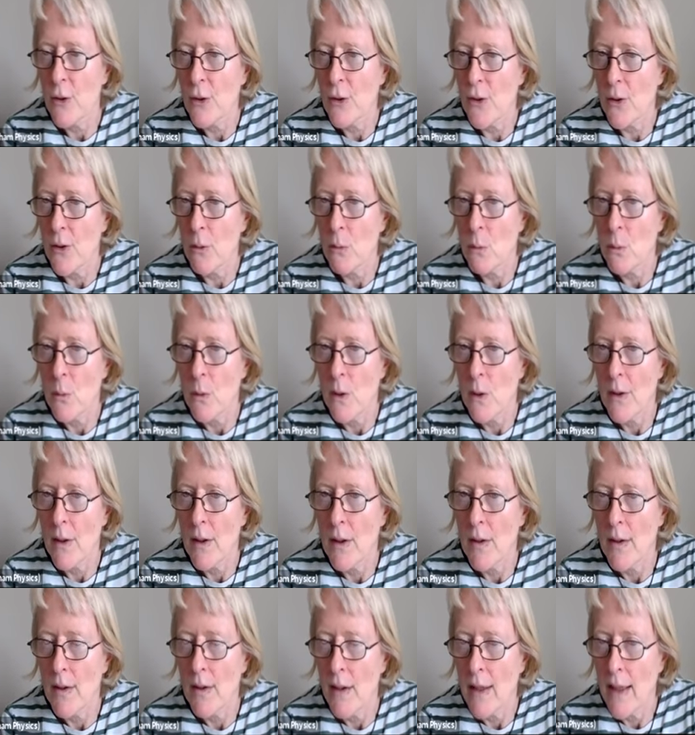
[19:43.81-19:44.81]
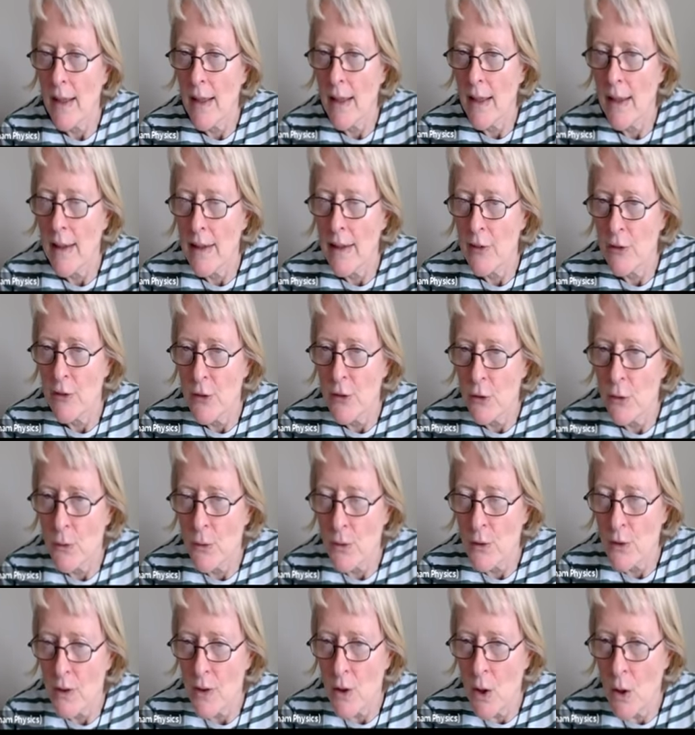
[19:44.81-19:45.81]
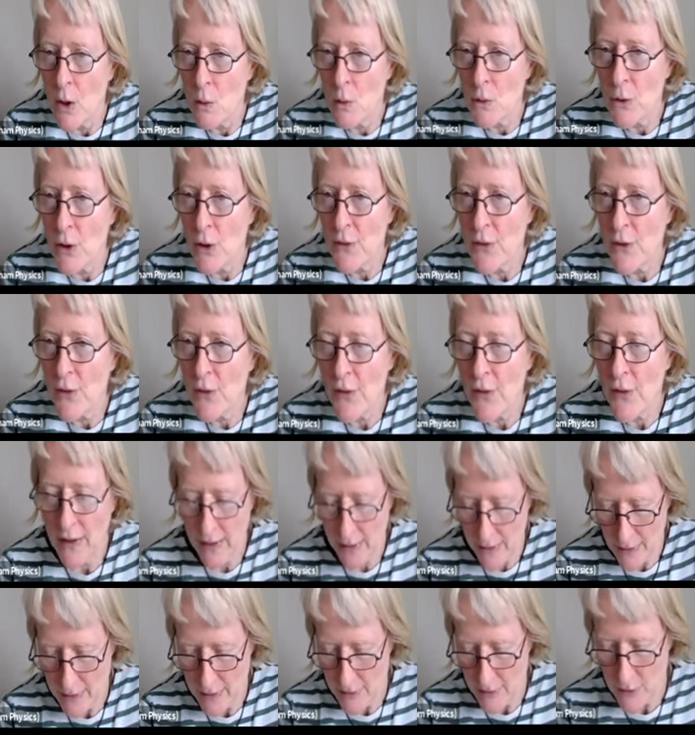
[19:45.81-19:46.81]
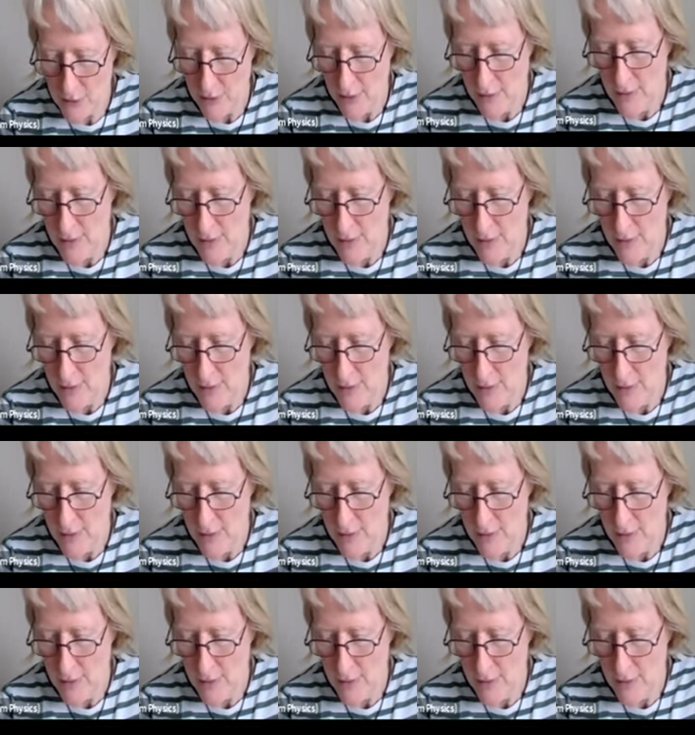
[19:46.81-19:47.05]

So if you hold on to that,